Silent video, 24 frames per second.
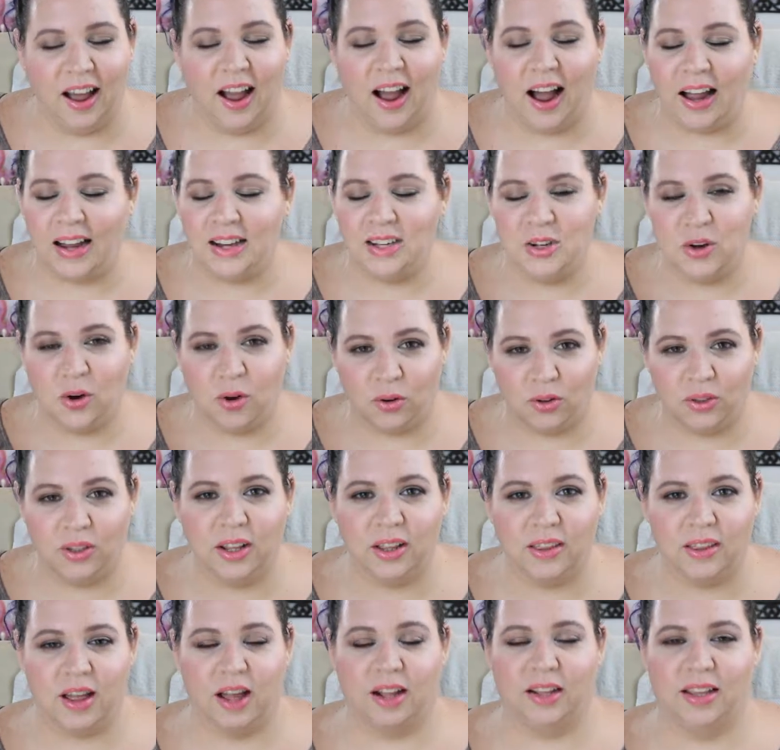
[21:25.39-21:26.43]
I
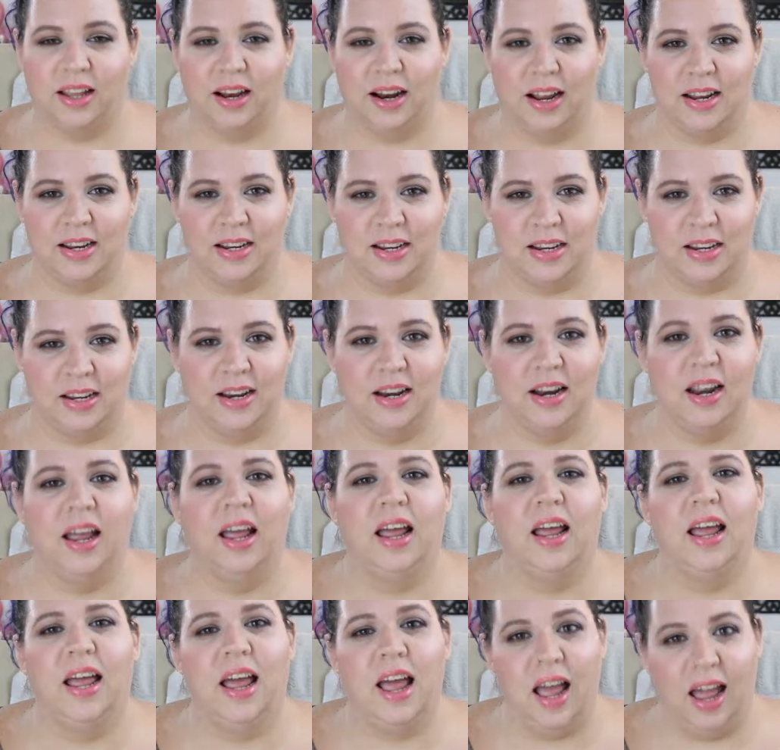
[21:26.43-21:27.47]
totally thought that I did,
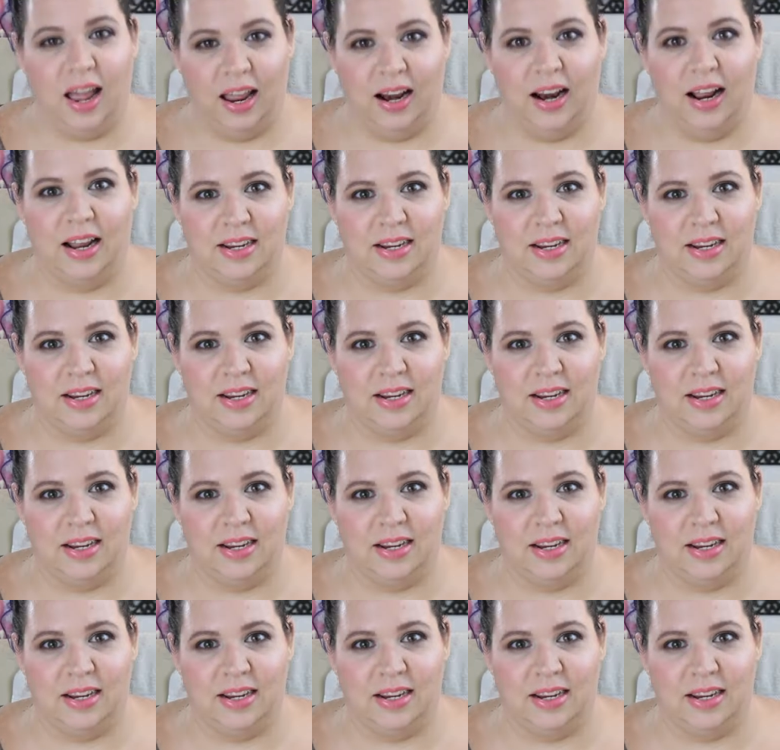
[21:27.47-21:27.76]
and